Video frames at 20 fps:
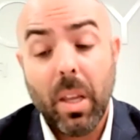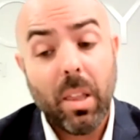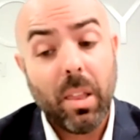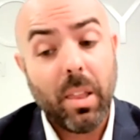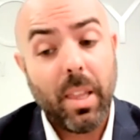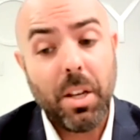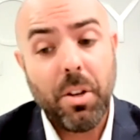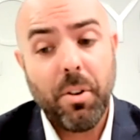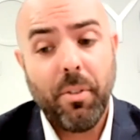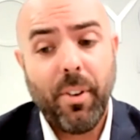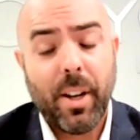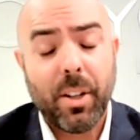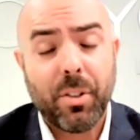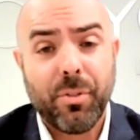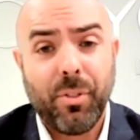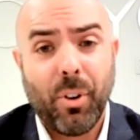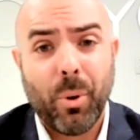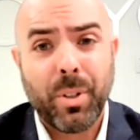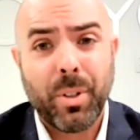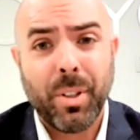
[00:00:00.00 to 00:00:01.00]
Then you
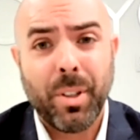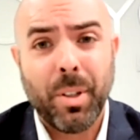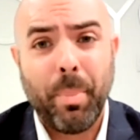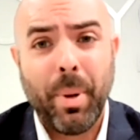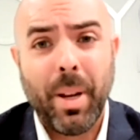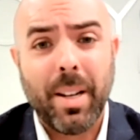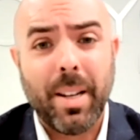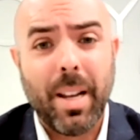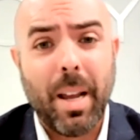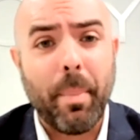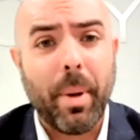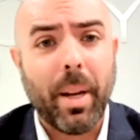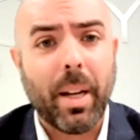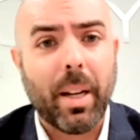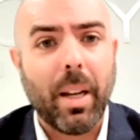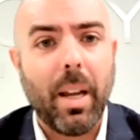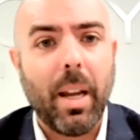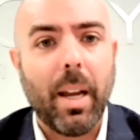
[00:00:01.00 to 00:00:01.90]
fast forward to the pandemic,